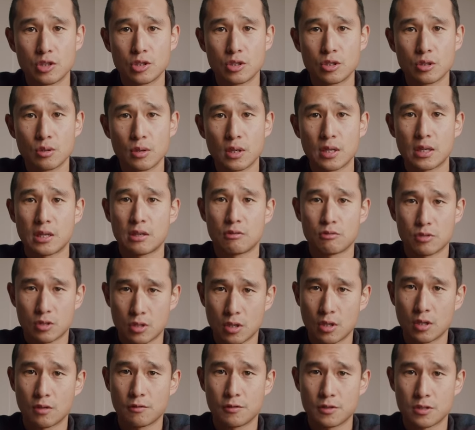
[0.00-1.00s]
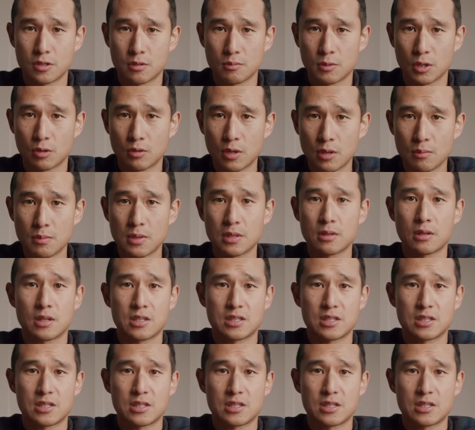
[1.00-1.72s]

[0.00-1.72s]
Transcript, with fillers: to do it in return for some equipment.